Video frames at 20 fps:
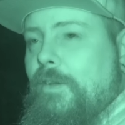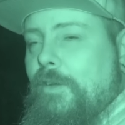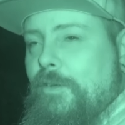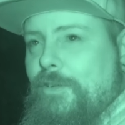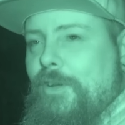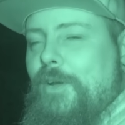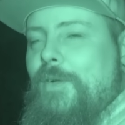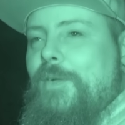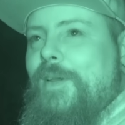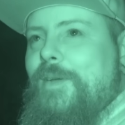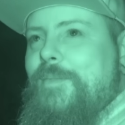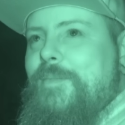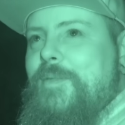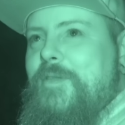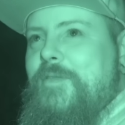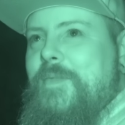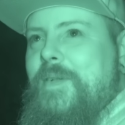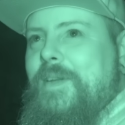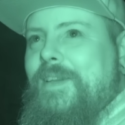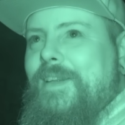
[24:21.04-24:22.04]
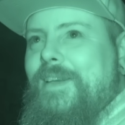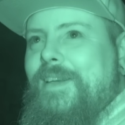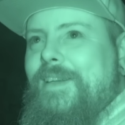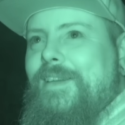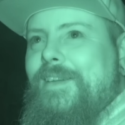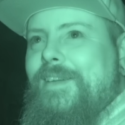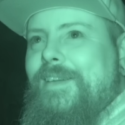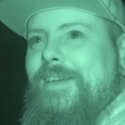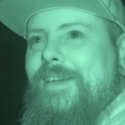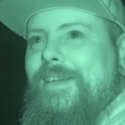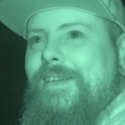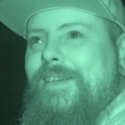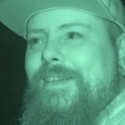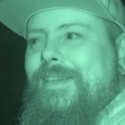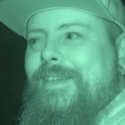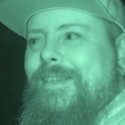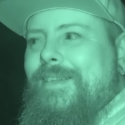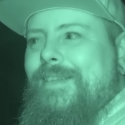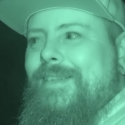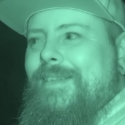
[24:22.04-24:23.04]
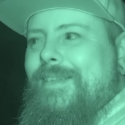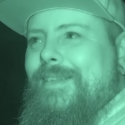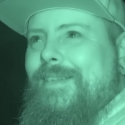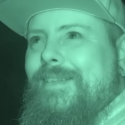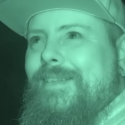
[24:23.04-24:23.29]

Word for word: does sound like movement there, doesn't it?